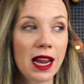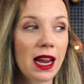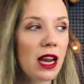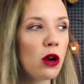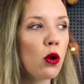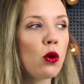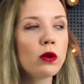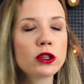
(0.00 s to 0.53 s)

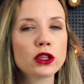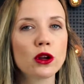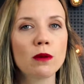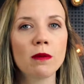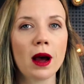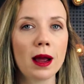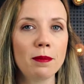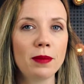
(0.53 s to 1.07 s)
It also
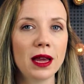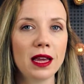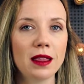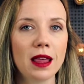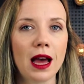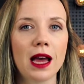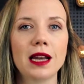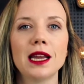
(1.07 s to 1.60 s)
might be
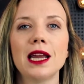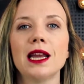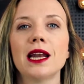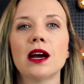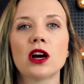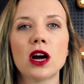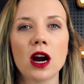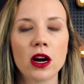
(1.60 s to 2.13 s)
that in
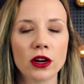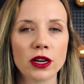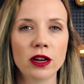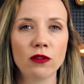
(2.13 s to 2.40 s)
our current